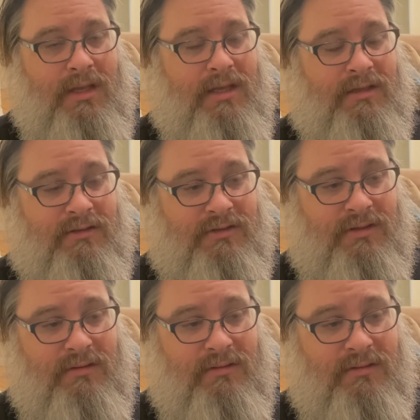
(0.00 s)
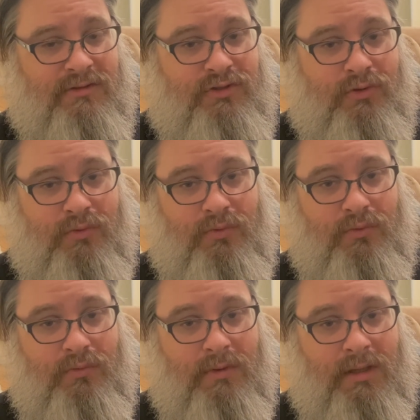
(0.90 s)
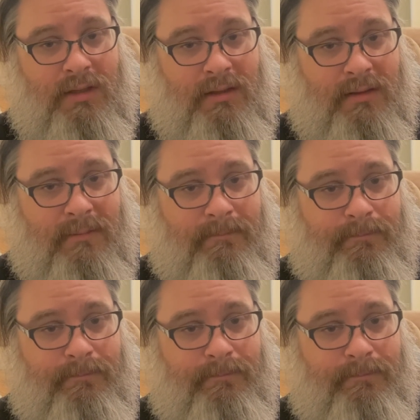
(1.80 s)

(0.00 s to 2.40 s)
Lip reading: is to